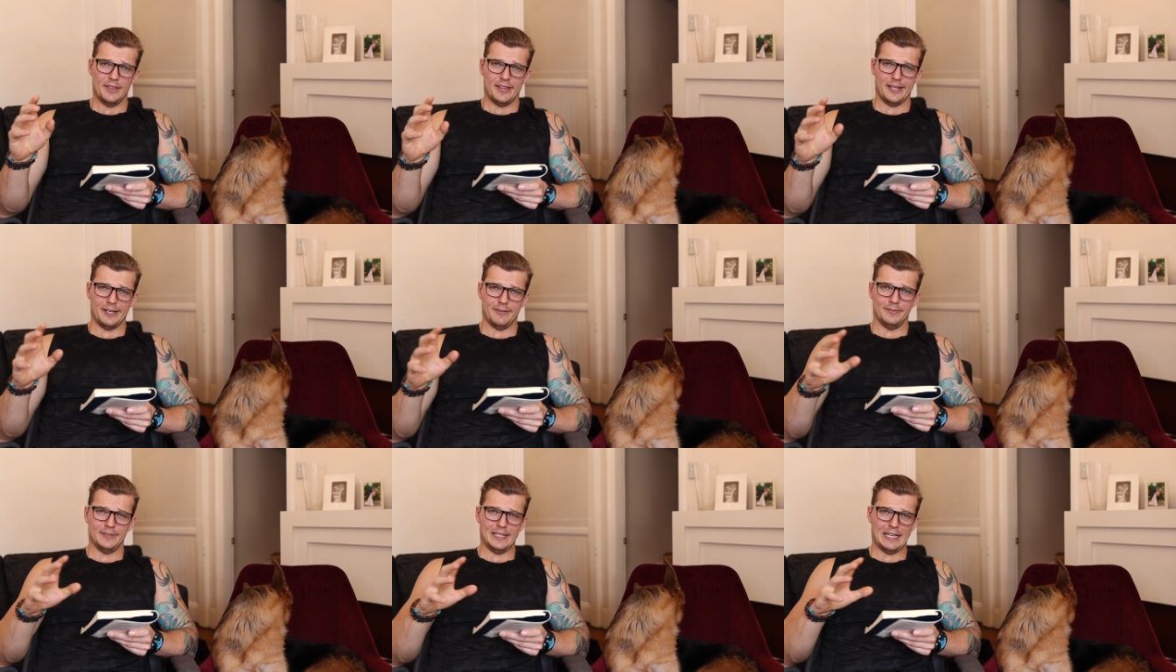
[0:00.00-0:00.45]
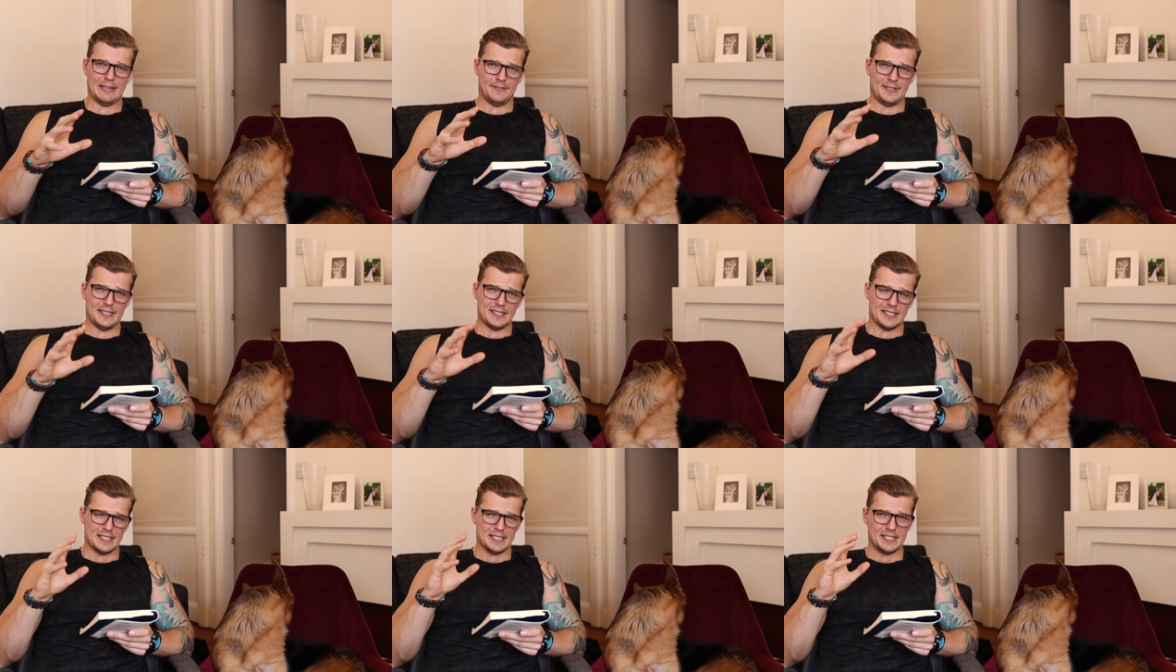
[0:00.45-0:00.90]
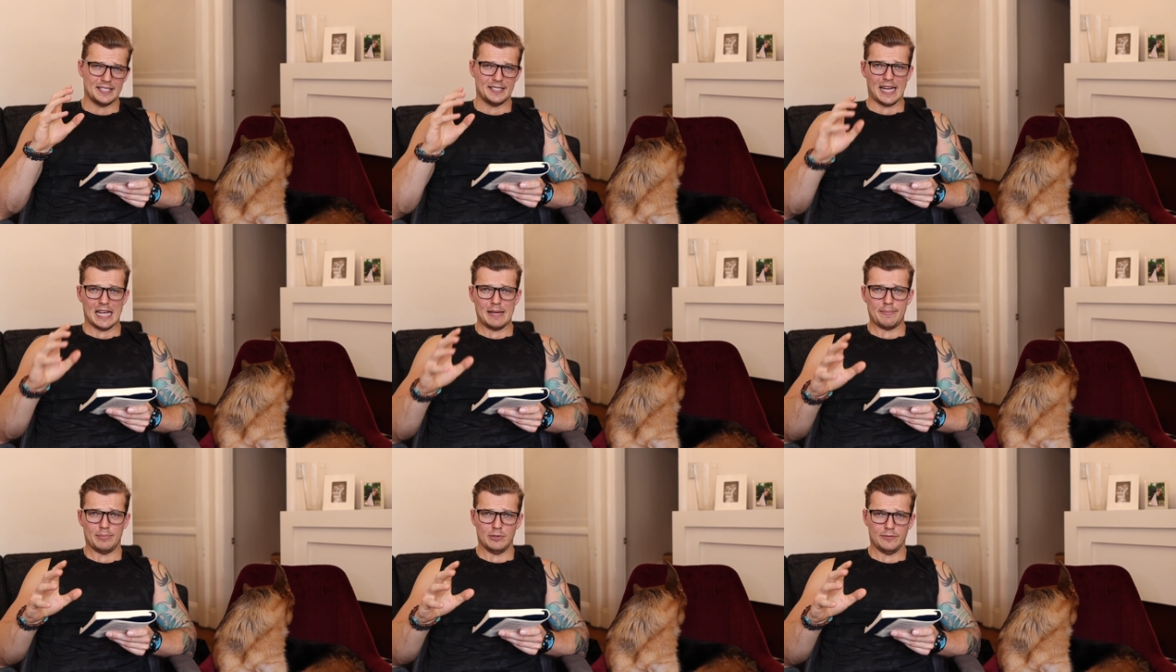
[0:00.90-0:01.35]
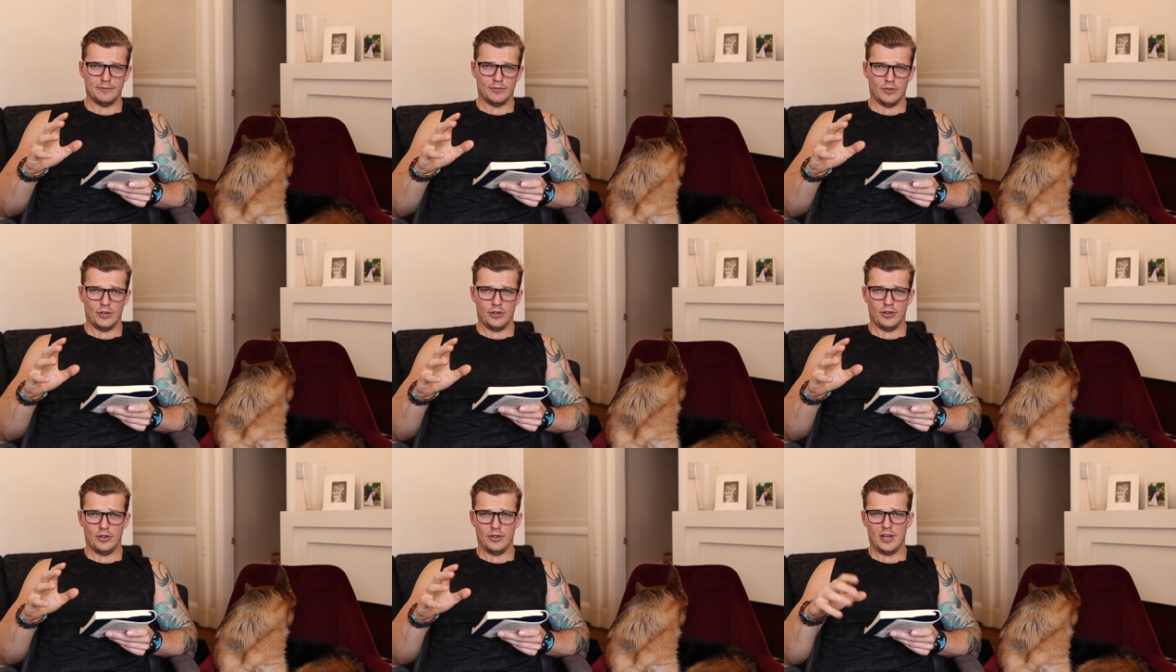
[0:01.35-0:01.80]
that I've left as a staple
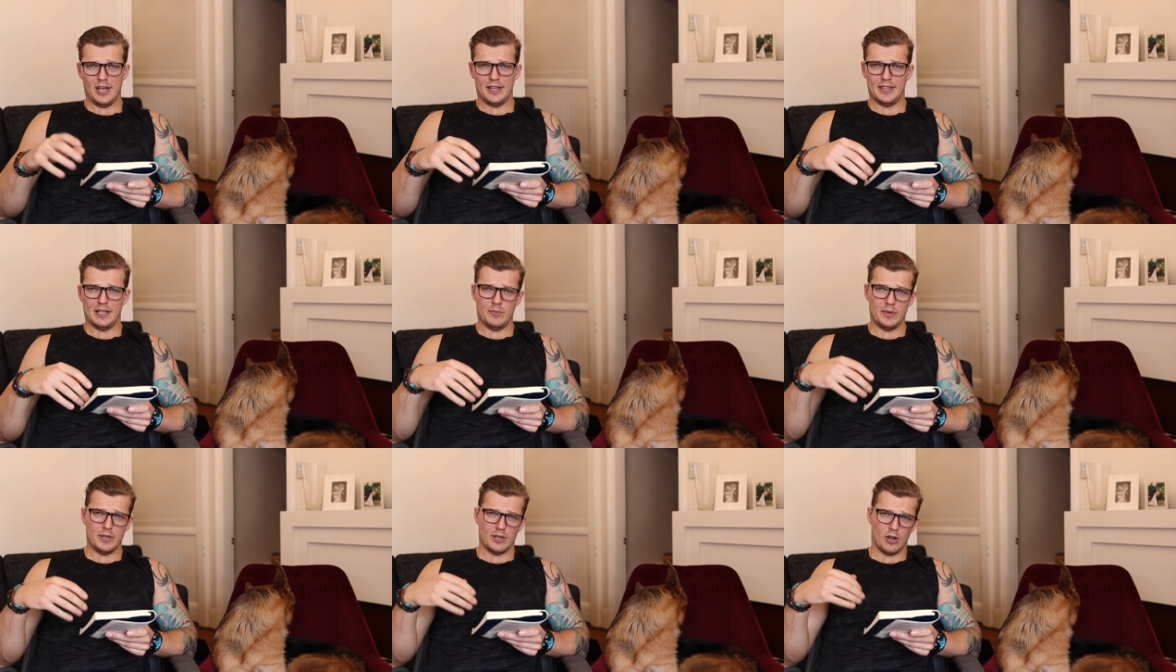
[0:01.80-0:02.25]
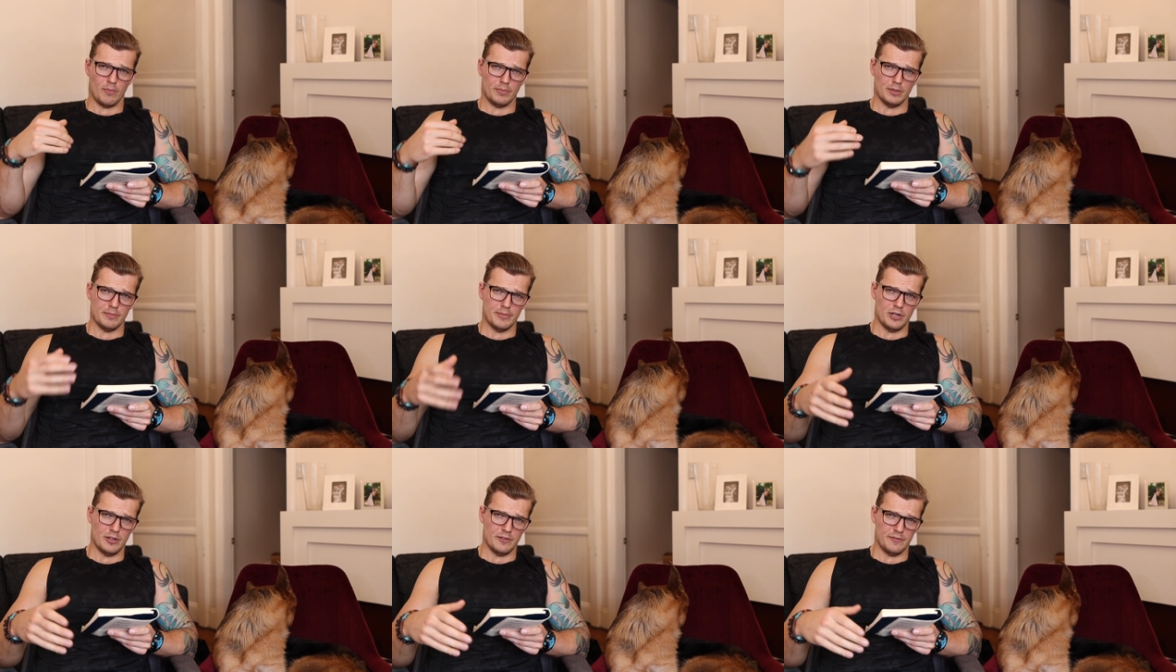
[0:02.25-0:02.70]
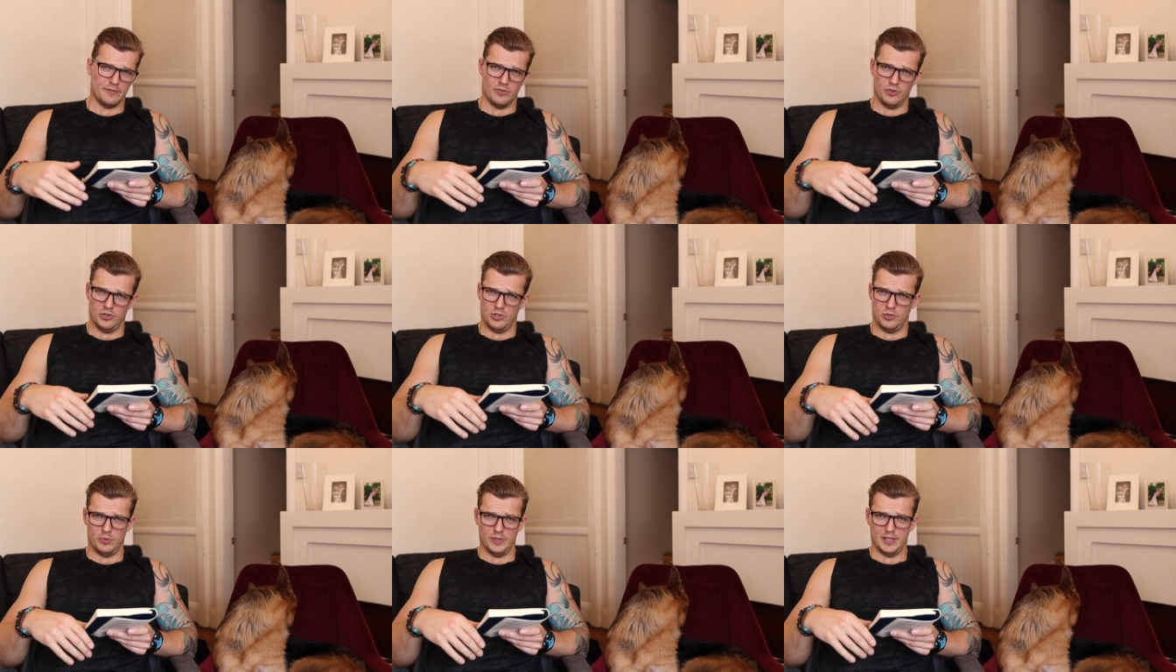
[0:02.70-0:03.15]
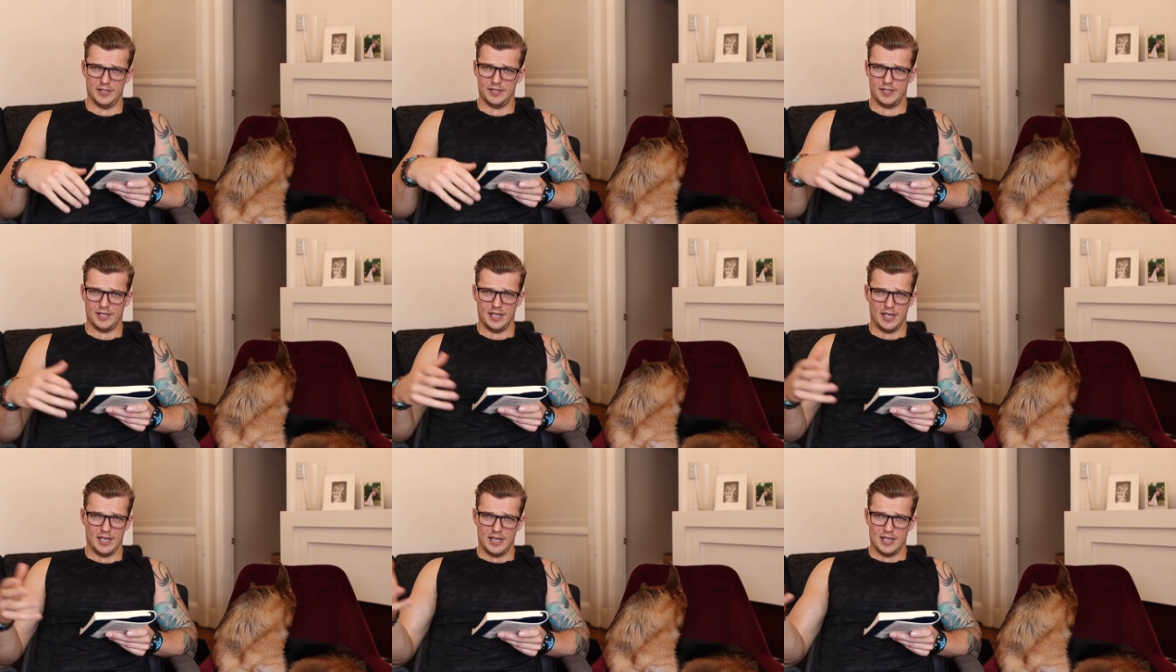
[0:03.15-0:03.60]
for her, and then we complement her food with,
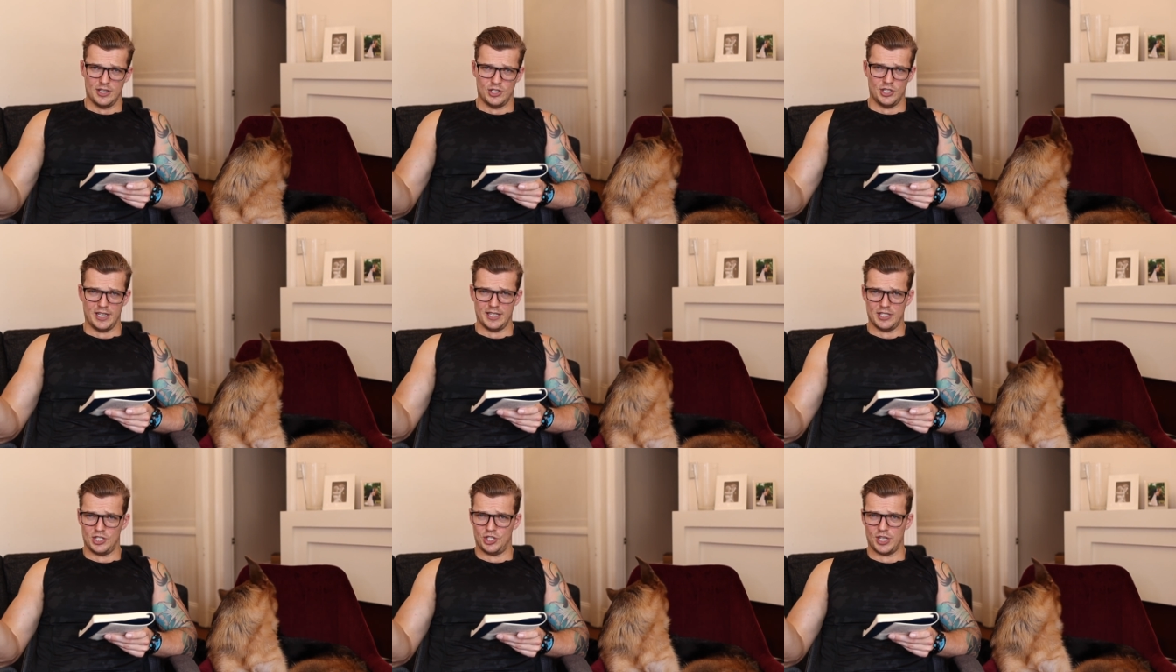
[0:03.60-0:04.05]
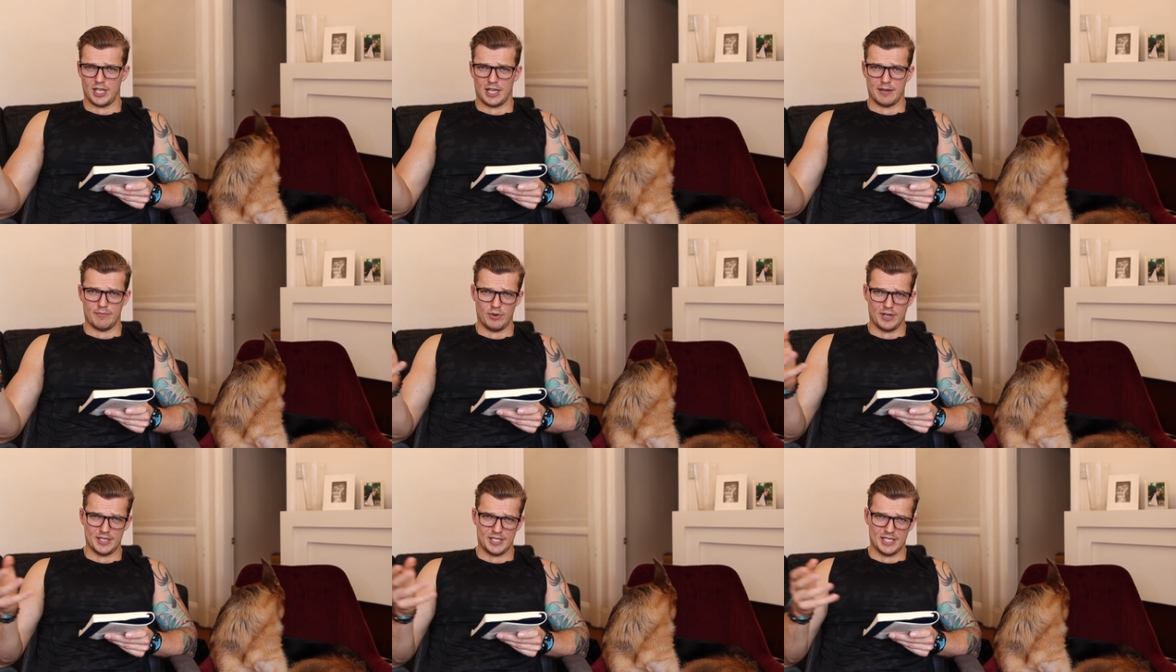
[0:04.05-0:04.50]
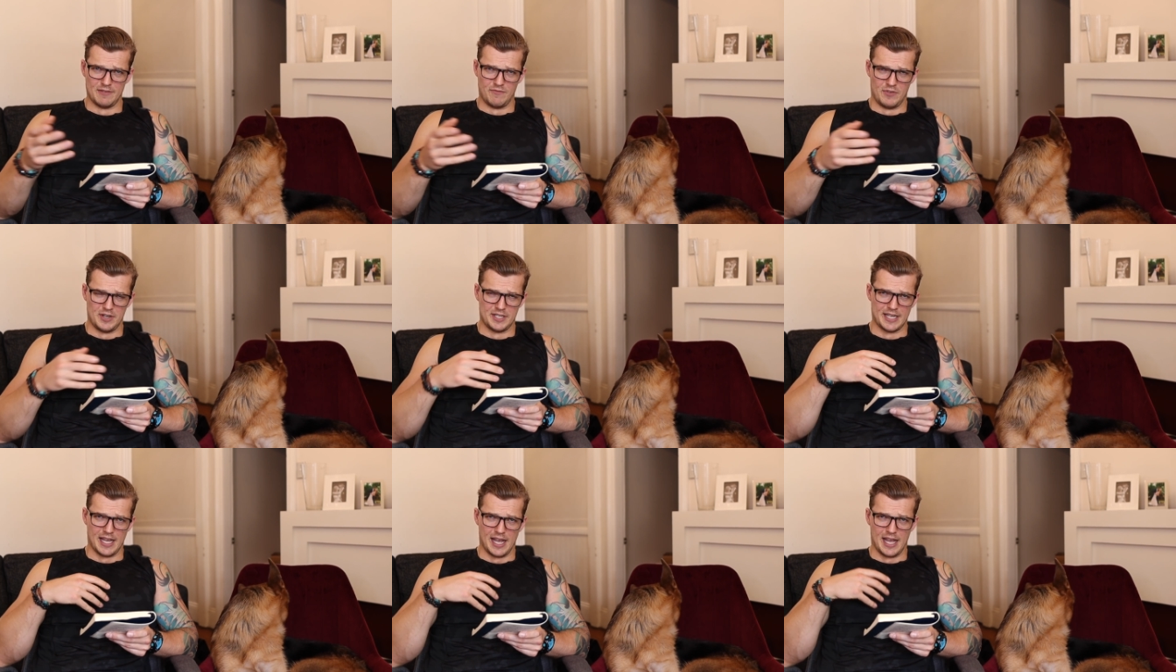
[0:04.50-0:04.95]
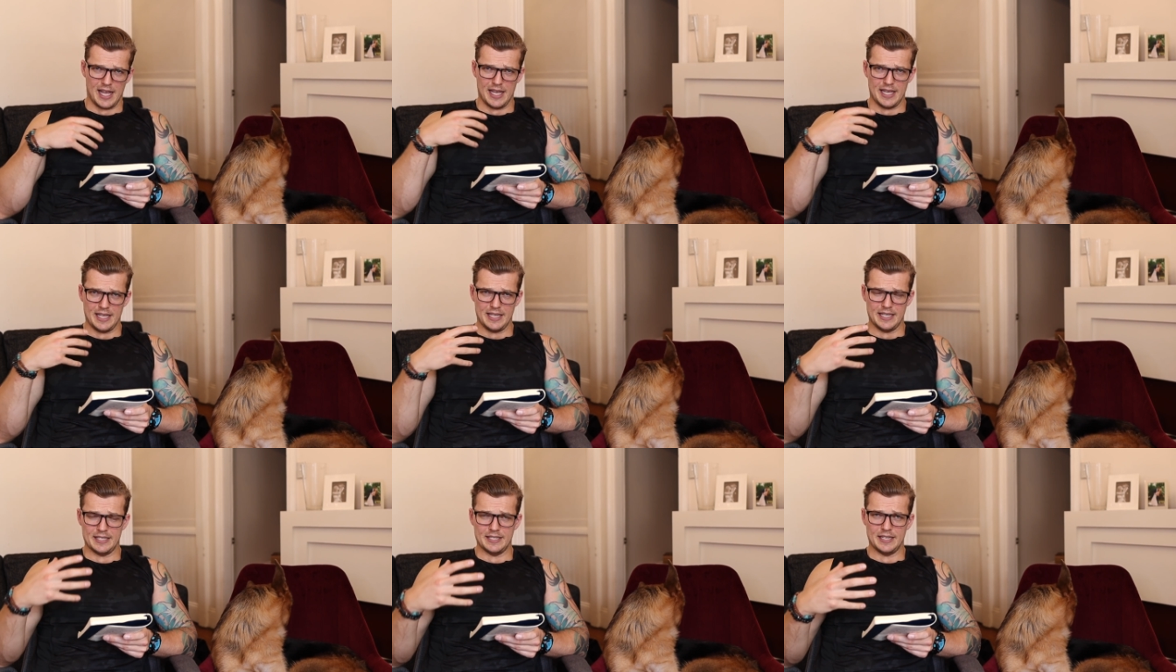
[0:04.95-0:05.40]
she gets chicken breast every day